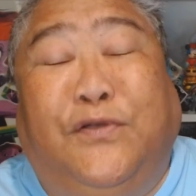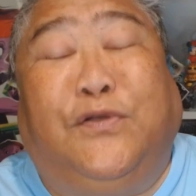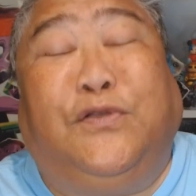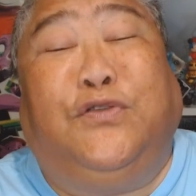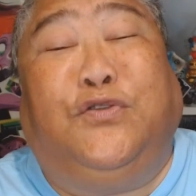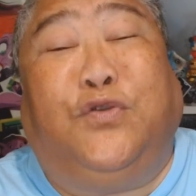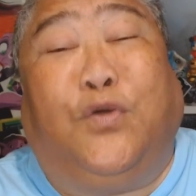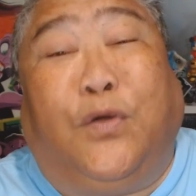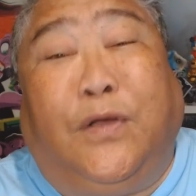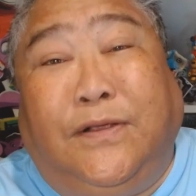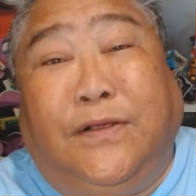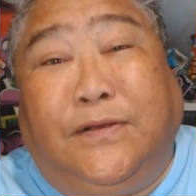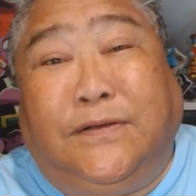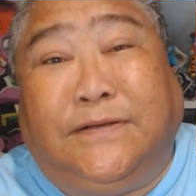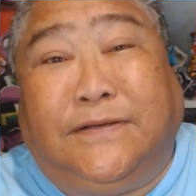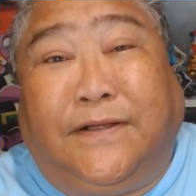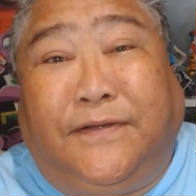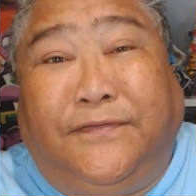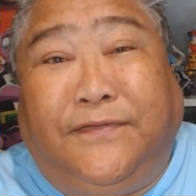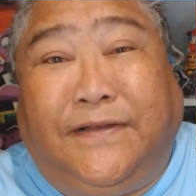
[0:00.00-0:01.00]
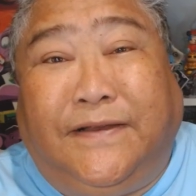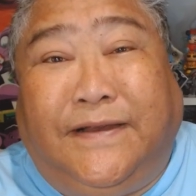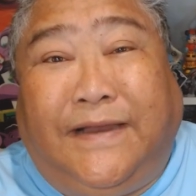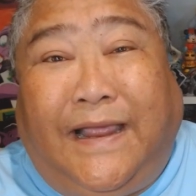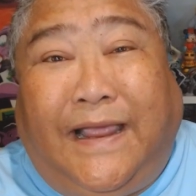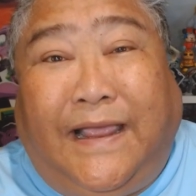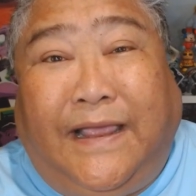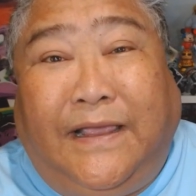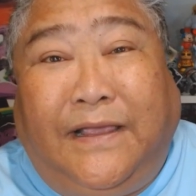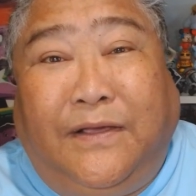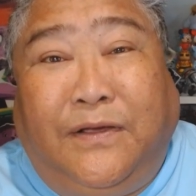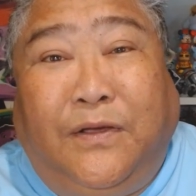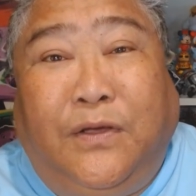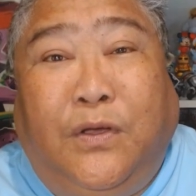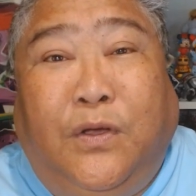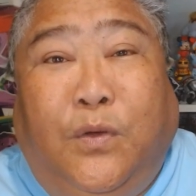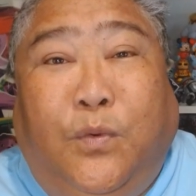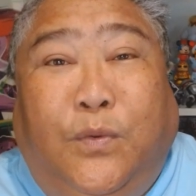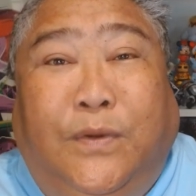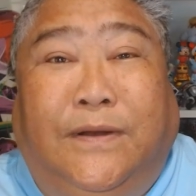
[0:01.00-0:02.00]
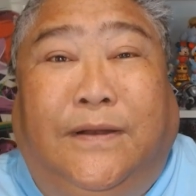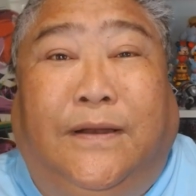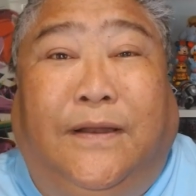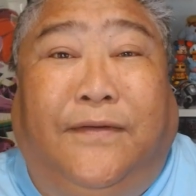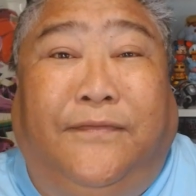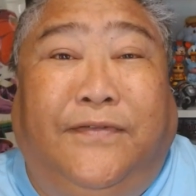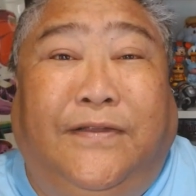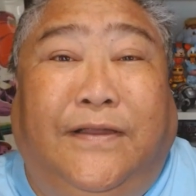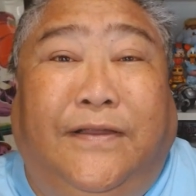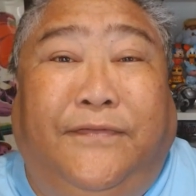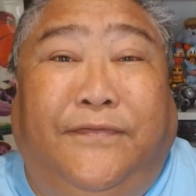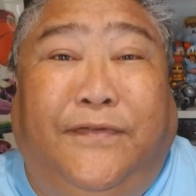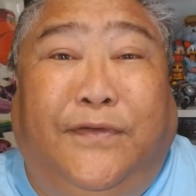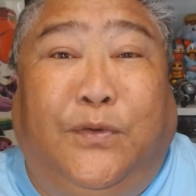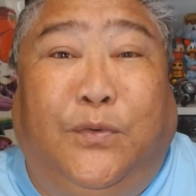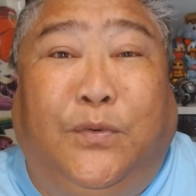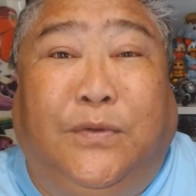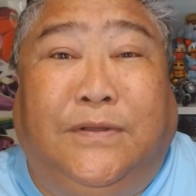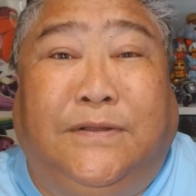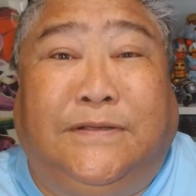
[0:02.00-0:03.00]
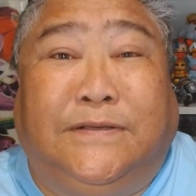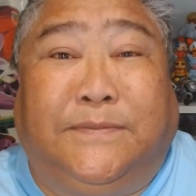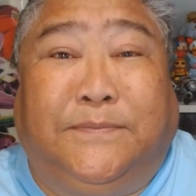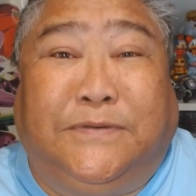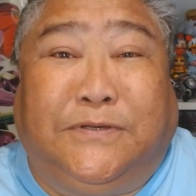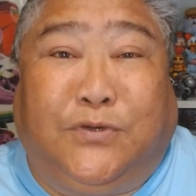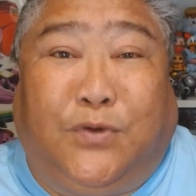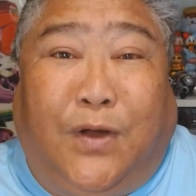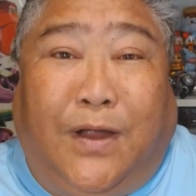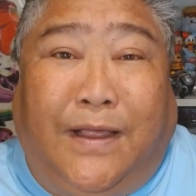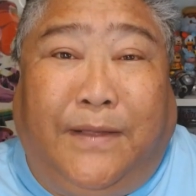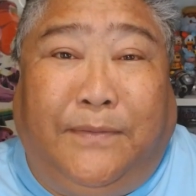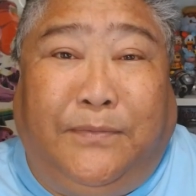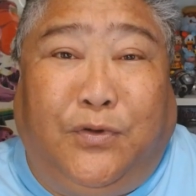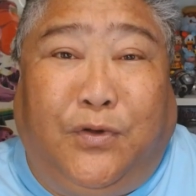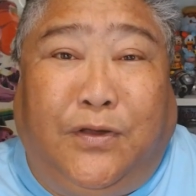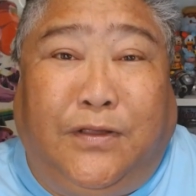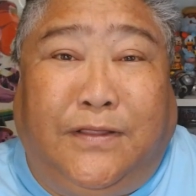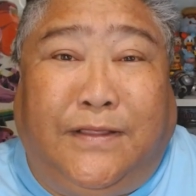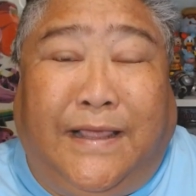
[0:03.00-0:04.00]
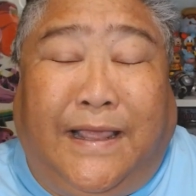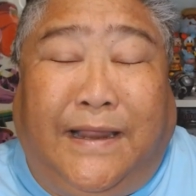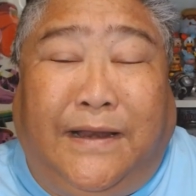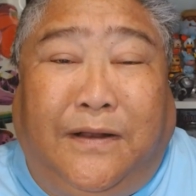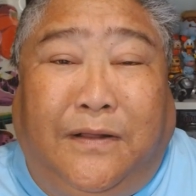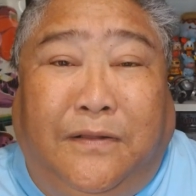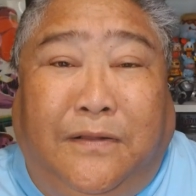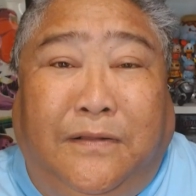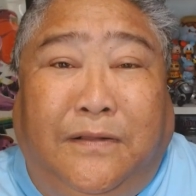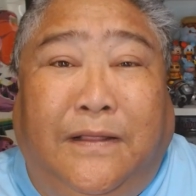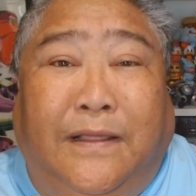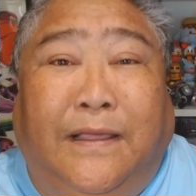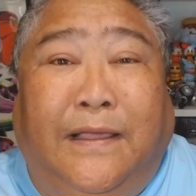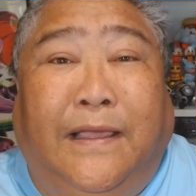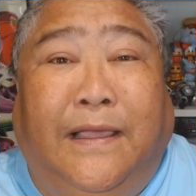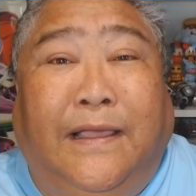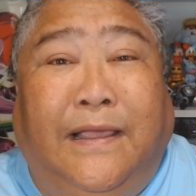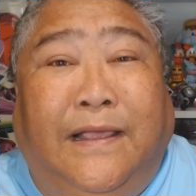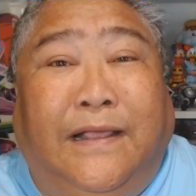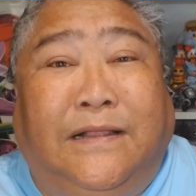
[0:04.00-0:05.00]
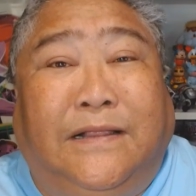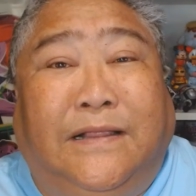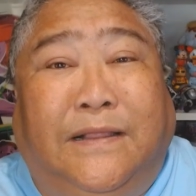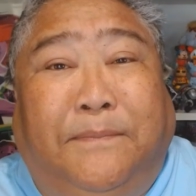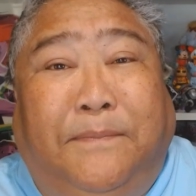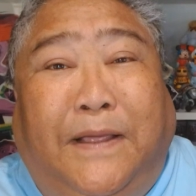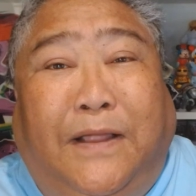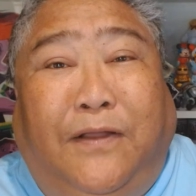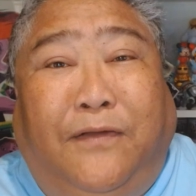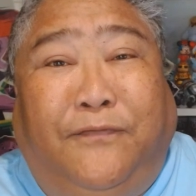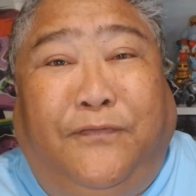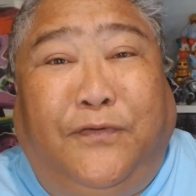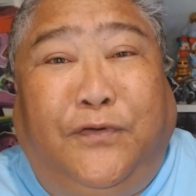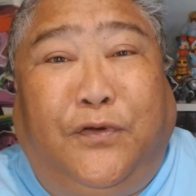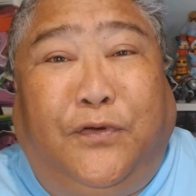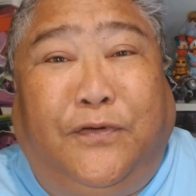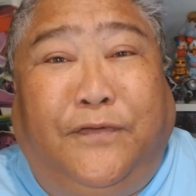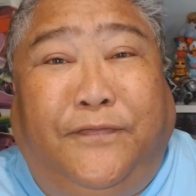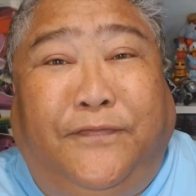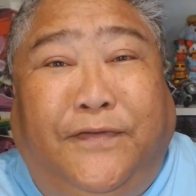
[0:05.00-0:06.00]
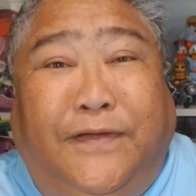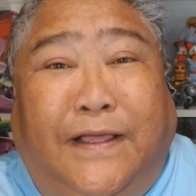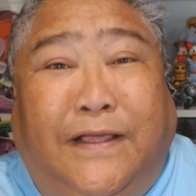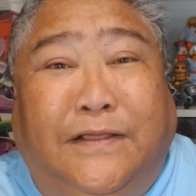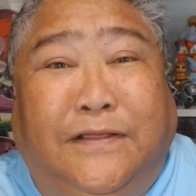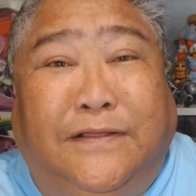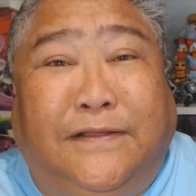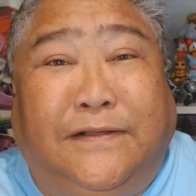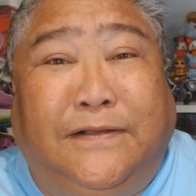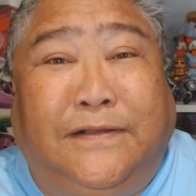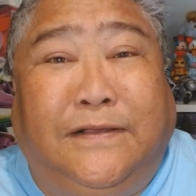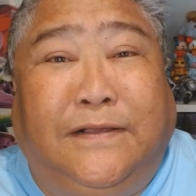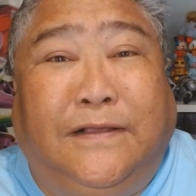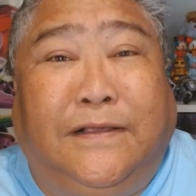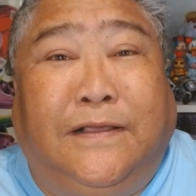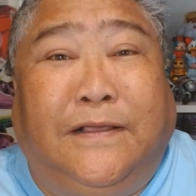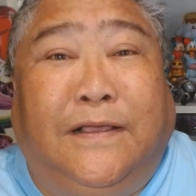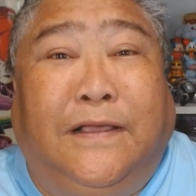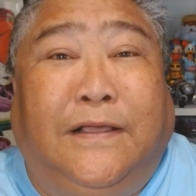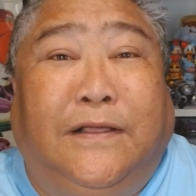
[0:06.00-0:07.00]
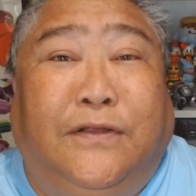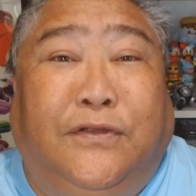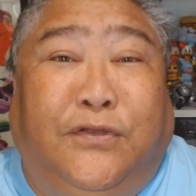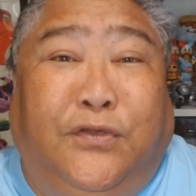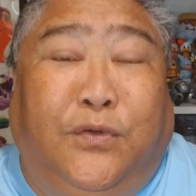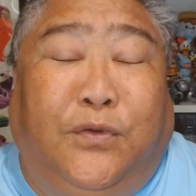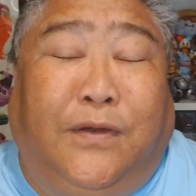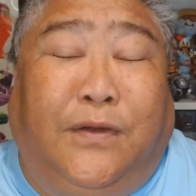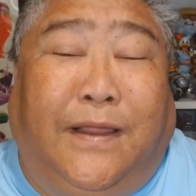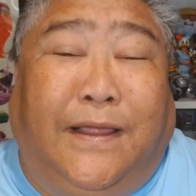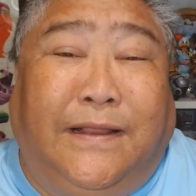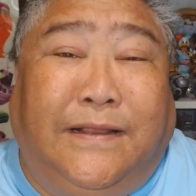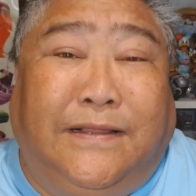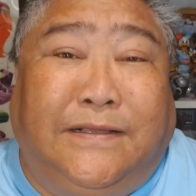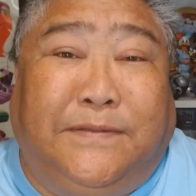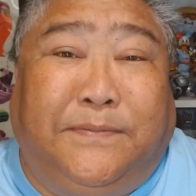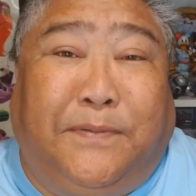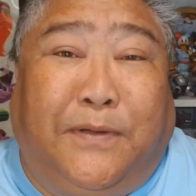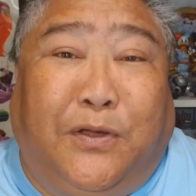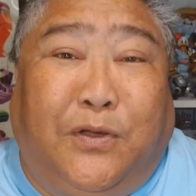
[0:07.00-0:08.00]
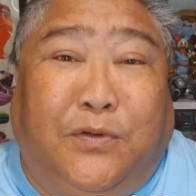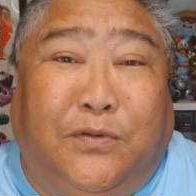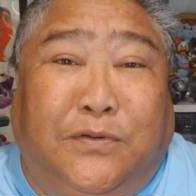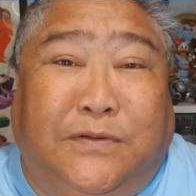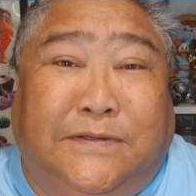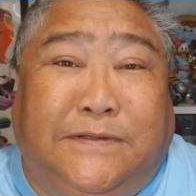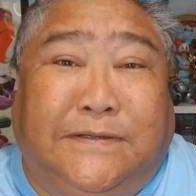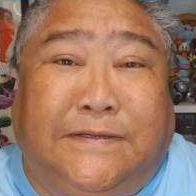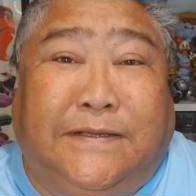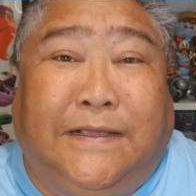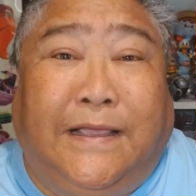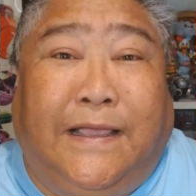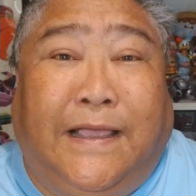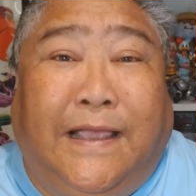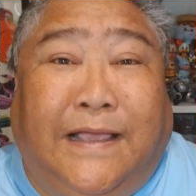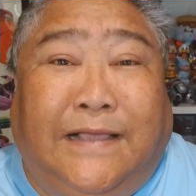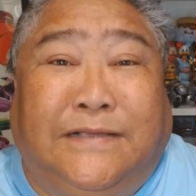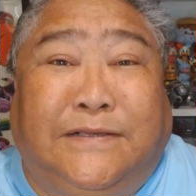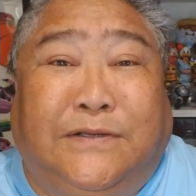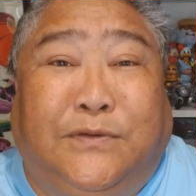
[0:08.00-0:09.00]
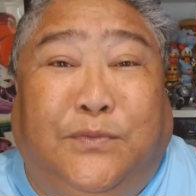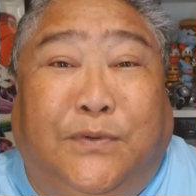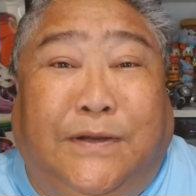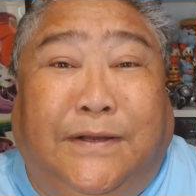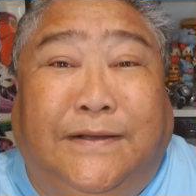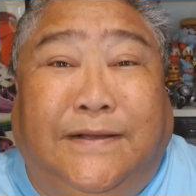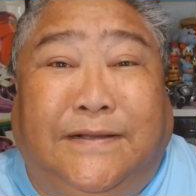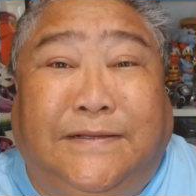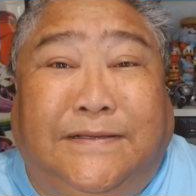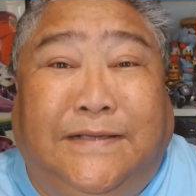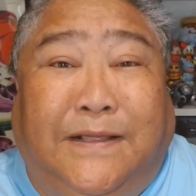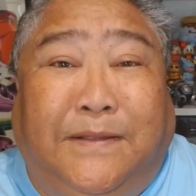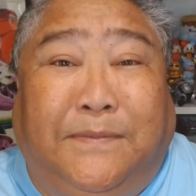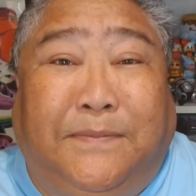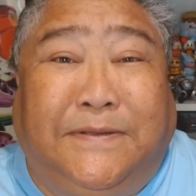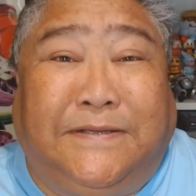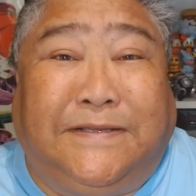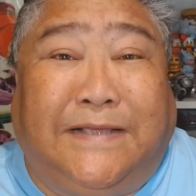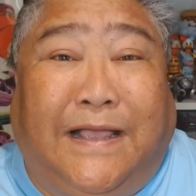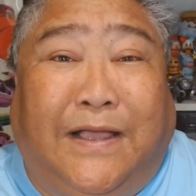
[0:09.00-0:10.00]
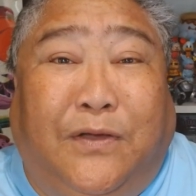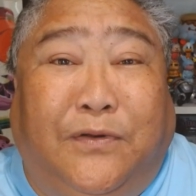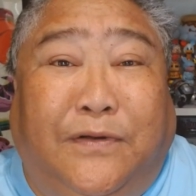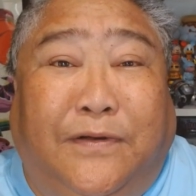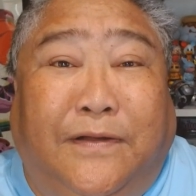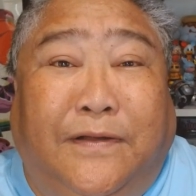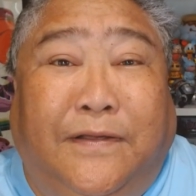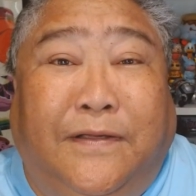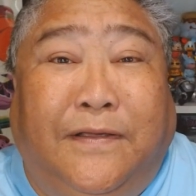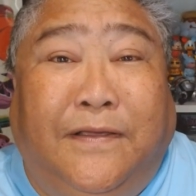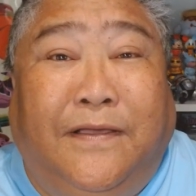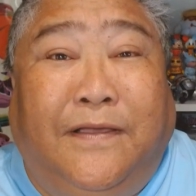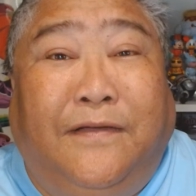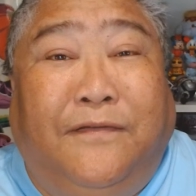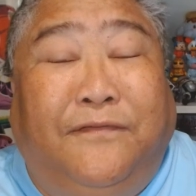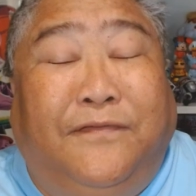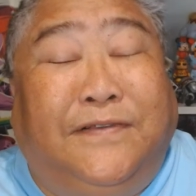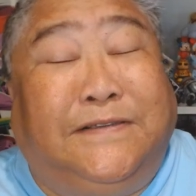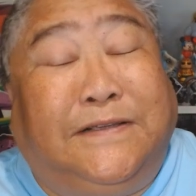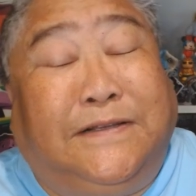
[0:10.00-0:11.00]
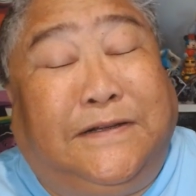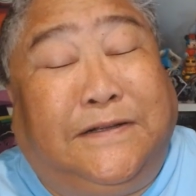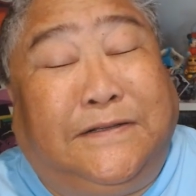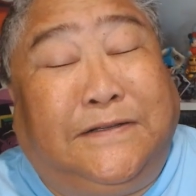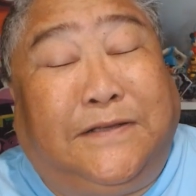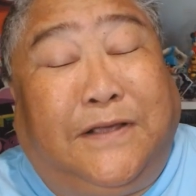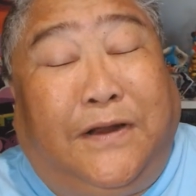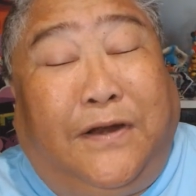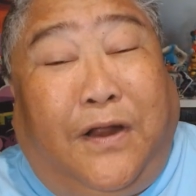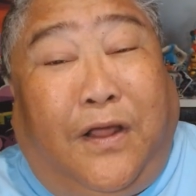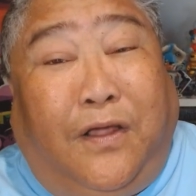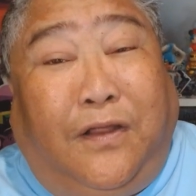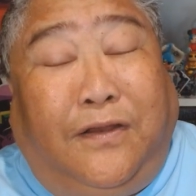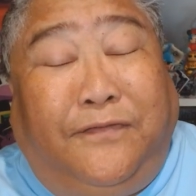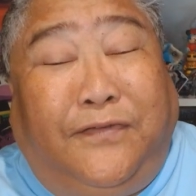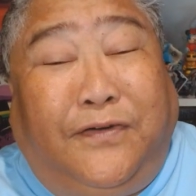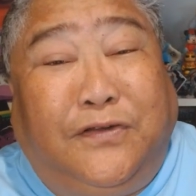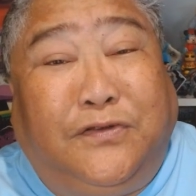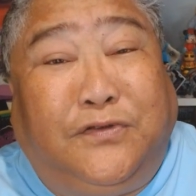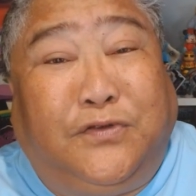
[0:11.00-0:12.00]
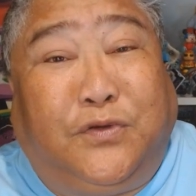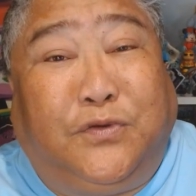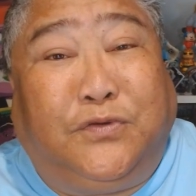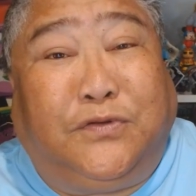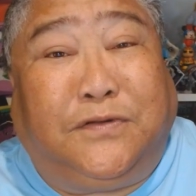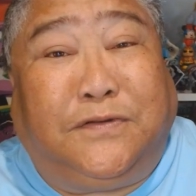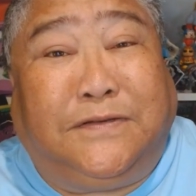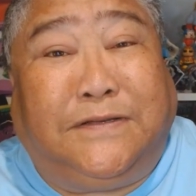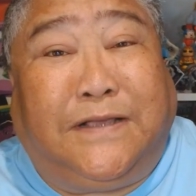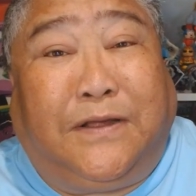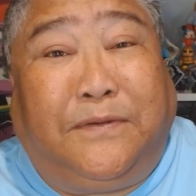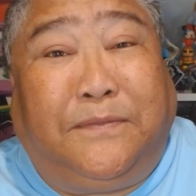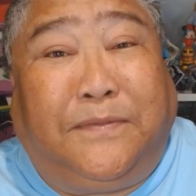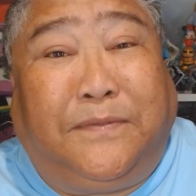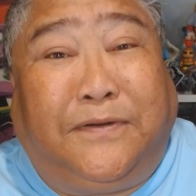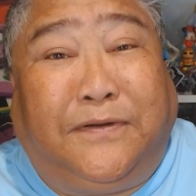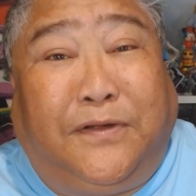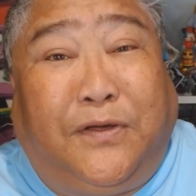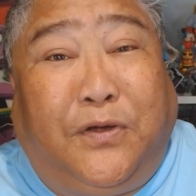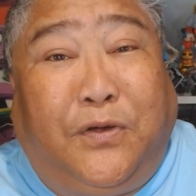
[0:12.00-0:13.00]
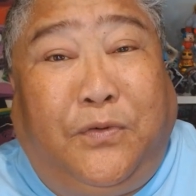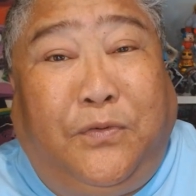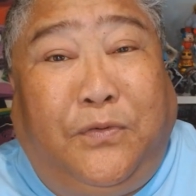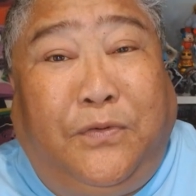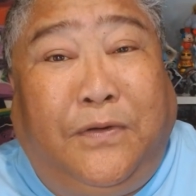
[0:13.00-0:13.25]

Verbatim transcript: enjoyed yourself today, we'd love it if you would subscribe to our channel, hit the bell for notification, do like this post, as it really does help us out. Visit us on all of our socials down below.